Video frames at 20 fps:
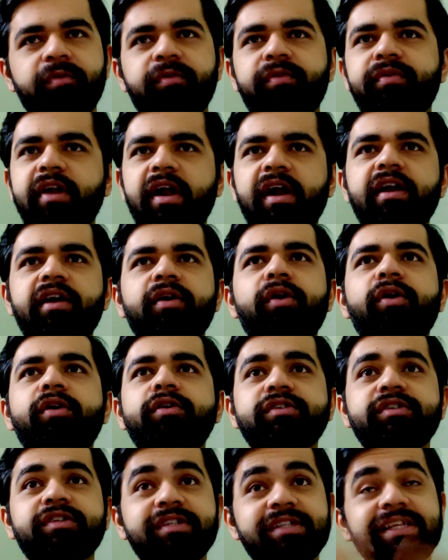read or
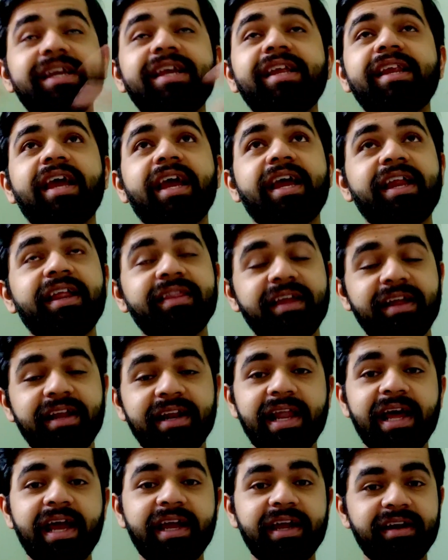seen anything
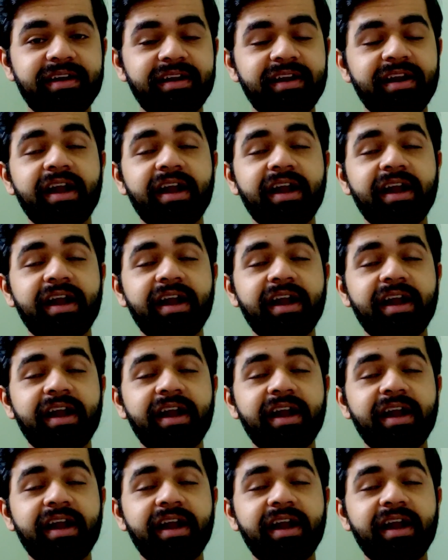like it in